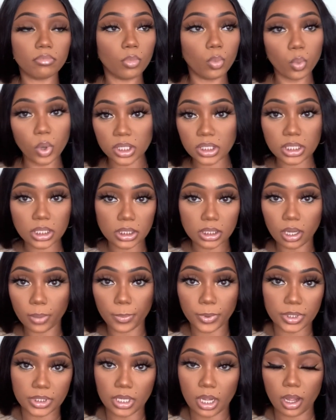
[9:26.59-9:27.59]
once it's
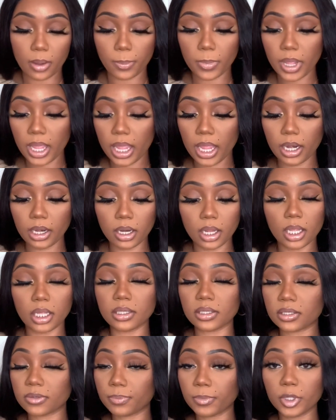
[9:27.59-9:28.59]
up it's up and
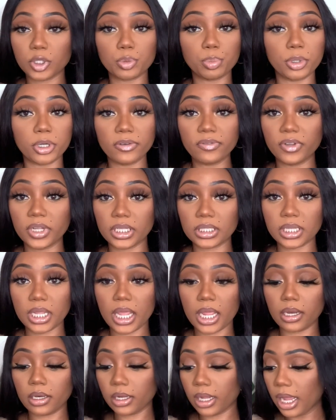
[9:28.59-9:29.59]
it's it's perfect
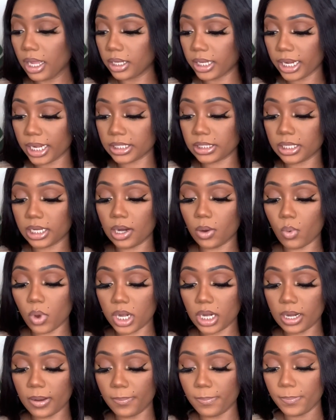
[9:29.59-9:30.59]
and yeah like i said i
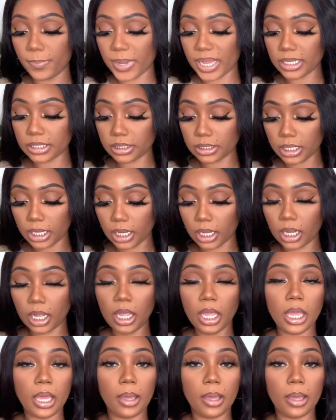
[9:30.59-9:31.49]
wanted a basic